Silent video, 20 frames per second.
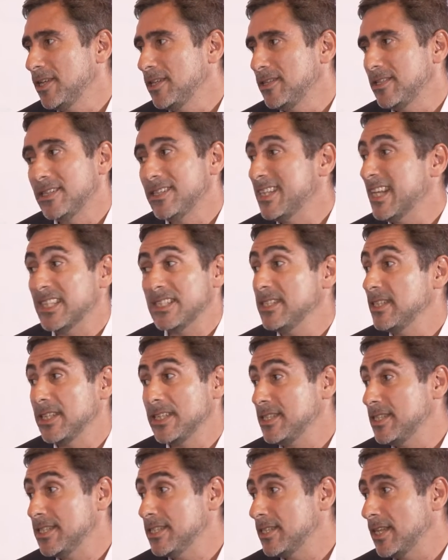It doesn't
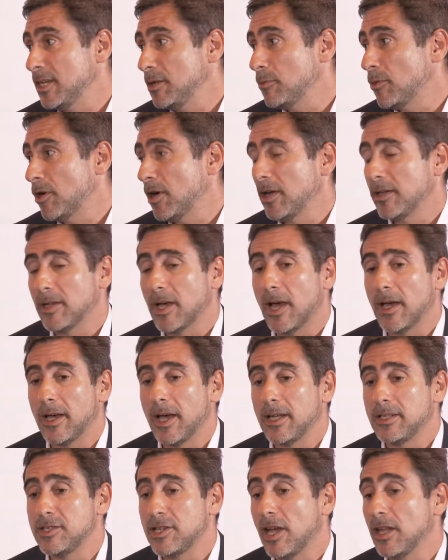exist anymore.
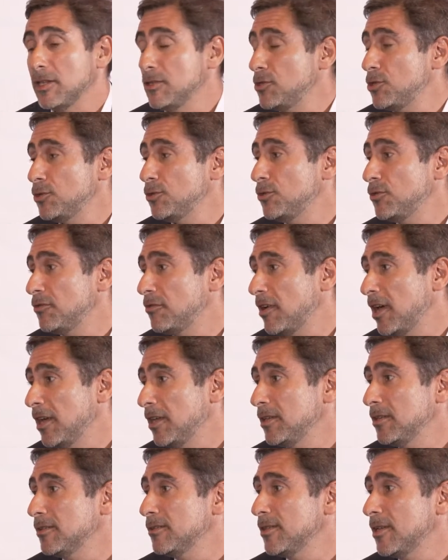I challenge you to
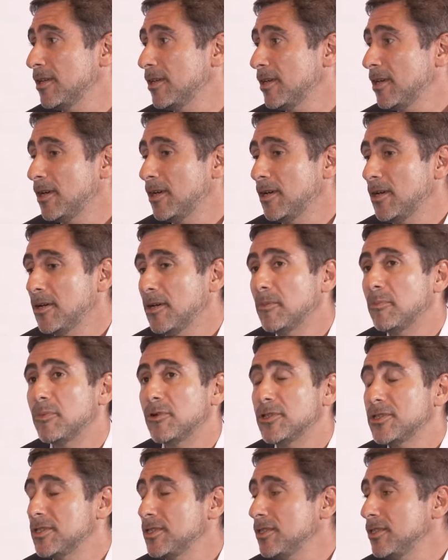find a
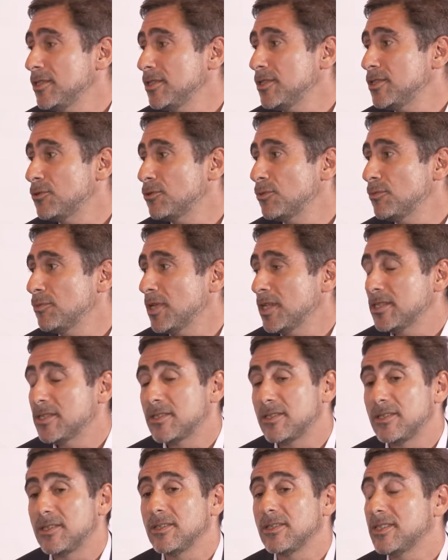person in this room that's
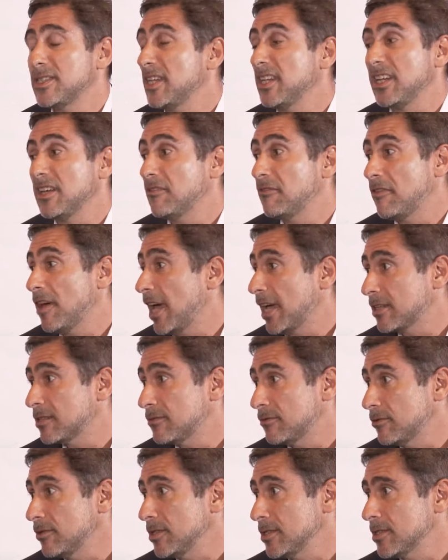still sending a fax,
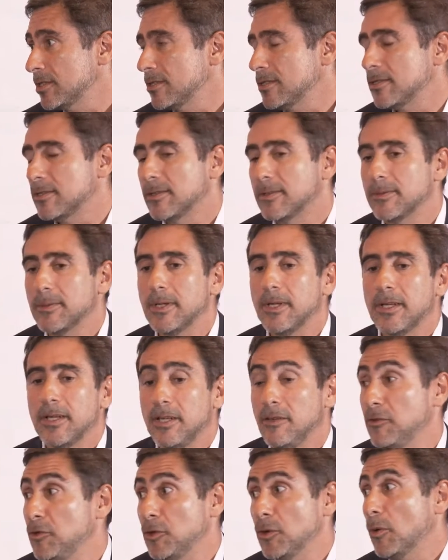for instance,
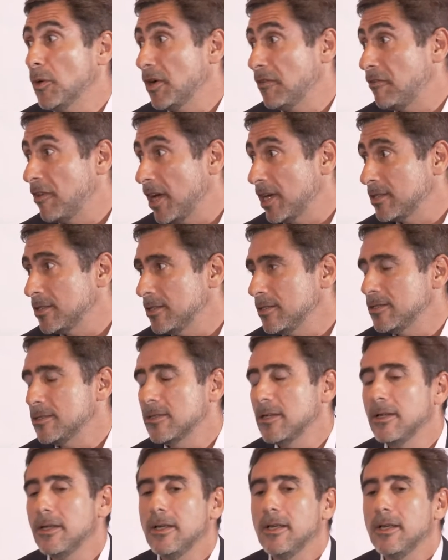if you know what a fax is.